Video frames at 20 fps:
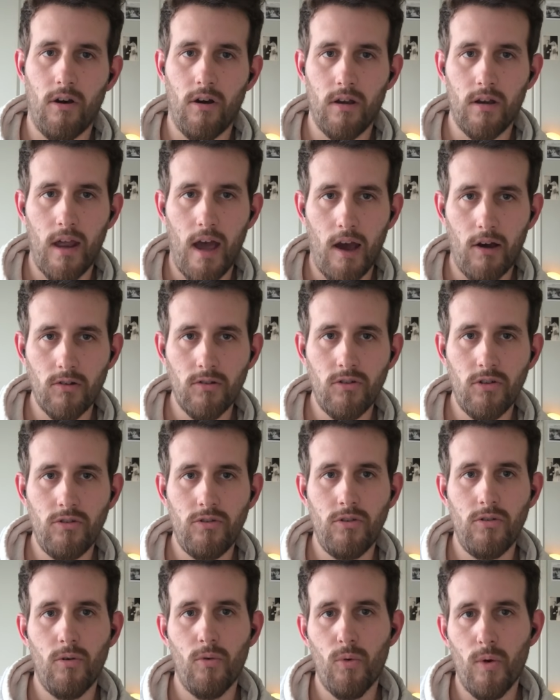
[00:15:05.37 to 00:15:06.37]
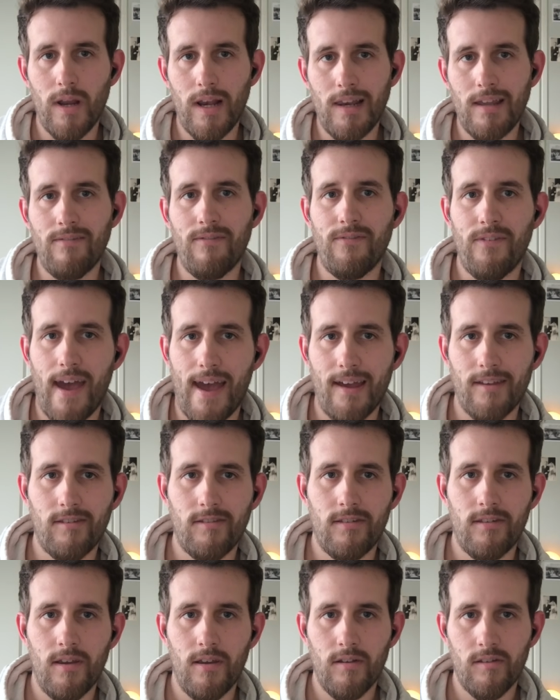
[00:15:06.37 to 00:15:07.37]
on how to do really
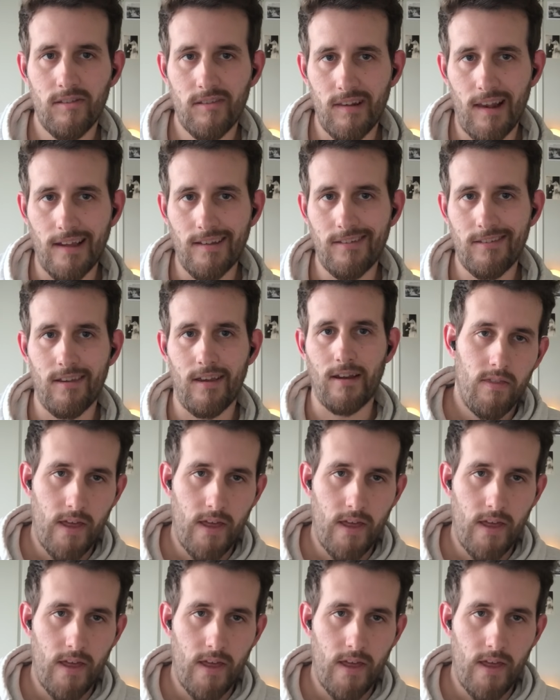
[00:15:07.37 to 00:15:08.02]
fast slicing.